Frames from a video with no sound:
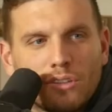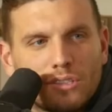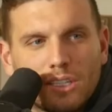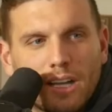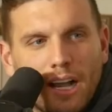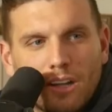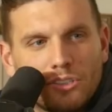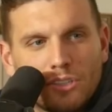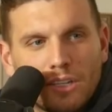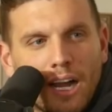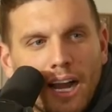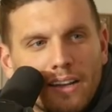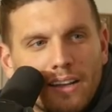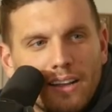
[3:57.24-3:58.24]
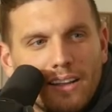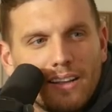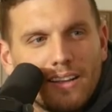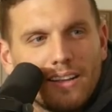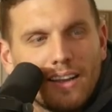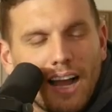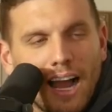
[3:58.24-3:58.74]
goes to college or not.
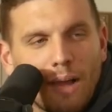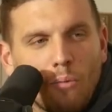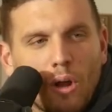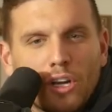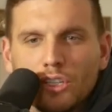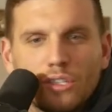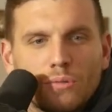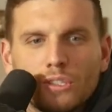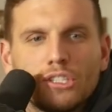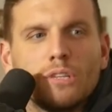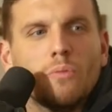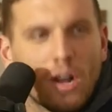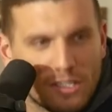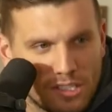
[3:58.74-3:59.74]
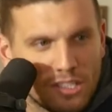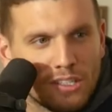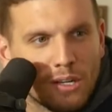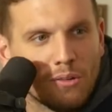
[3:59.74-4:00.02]
Yeah. I want her to do what she wants to do.